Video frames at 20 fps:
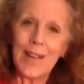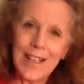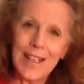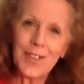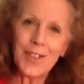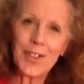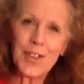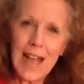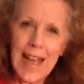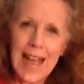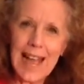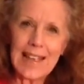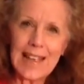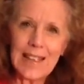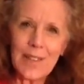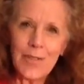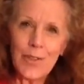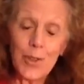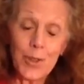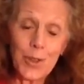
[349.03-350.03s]

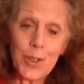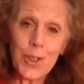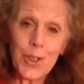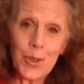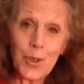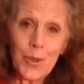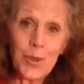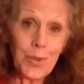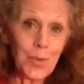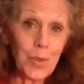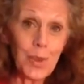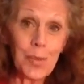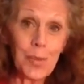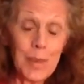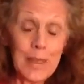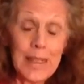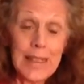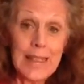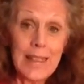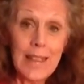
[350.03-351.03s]
interactive your children will
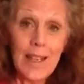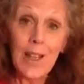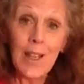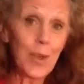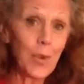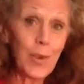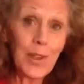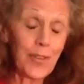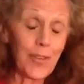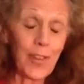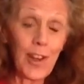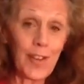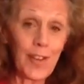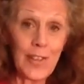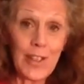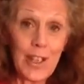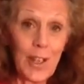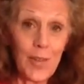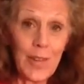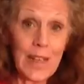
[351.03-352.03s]
be with
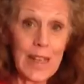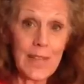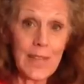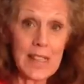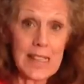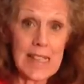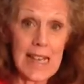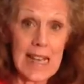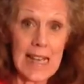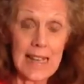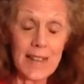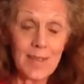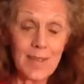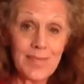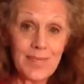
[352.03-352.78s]
Fluffy on the other side.